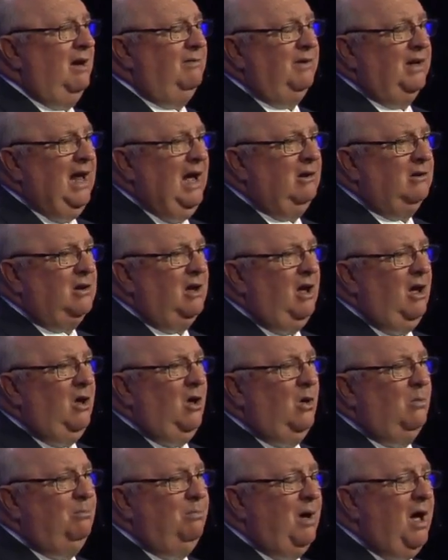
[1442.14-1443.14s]
of an
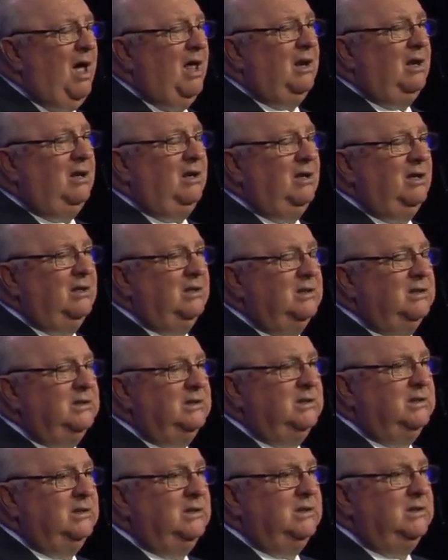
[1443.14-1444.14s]
alcohol bottle.
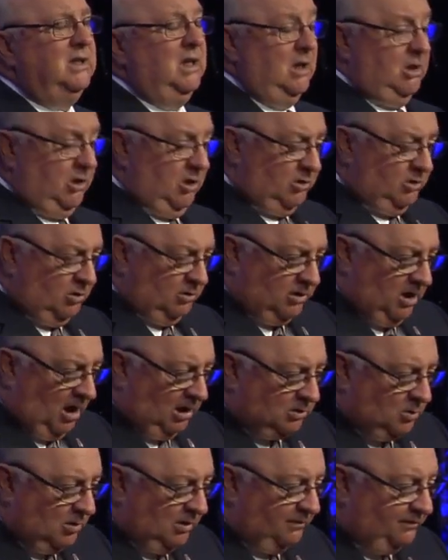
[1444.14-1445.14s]
You're
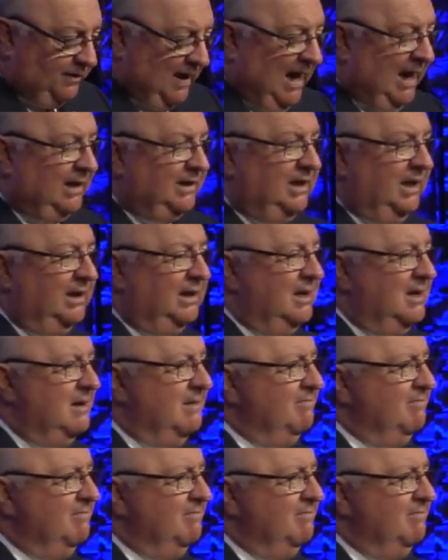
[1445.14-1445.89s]
not going to find it